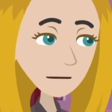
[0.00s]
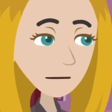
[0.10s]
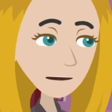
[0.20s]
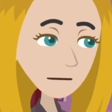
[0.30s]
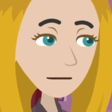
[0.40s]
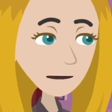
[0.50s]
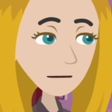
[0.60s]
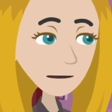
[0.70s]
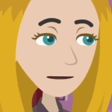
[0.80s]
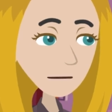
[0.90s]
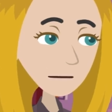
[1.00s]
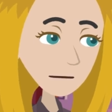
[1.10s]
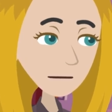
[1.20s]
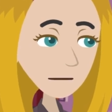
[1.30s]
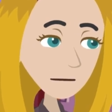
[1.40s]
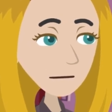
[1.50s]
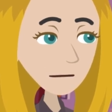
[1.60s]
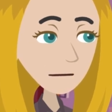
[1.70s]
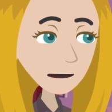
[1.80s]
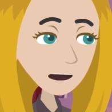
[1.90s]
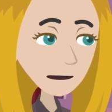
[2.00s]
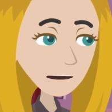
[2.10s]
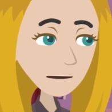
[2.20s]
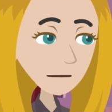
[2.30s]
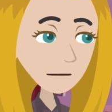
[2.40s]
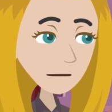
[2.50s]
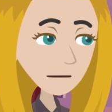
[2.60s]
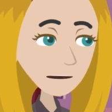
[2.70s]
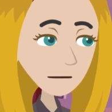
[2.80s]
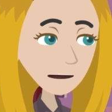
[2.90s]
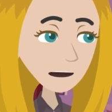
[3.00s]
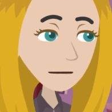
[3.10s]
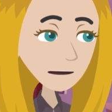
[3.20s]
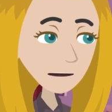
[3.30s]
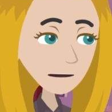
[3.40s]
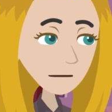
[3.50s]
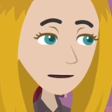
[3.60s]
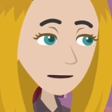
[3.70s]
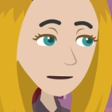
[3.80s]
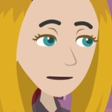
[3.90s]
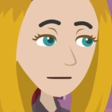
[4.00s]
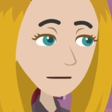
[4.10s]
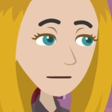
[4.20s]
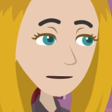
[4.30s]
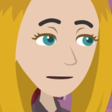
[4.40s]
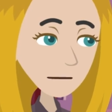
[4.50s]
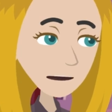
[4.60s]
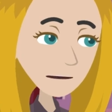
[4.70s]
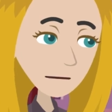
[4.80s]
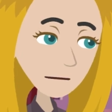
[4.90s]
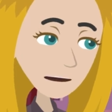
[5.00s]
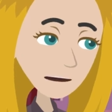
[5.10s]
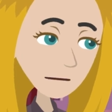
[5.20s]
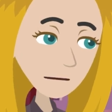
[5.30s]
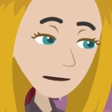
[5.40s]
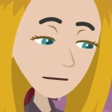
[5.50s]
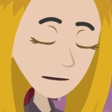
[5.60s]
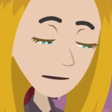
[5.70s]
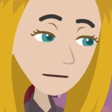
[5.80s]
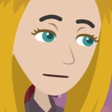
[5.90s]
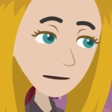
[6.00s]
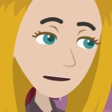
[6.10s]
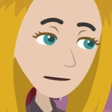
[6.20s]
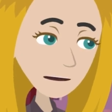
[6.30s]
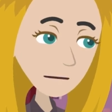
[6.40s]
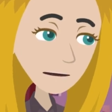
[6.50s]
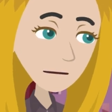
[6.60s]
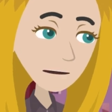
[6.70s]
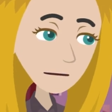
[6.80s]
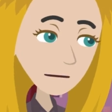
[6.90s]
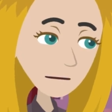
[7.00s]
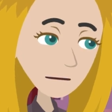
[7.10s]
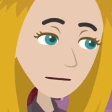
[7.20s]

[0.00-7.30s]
That's great to hear. Remember, the key to mastering them is practice and exposure to real life examples.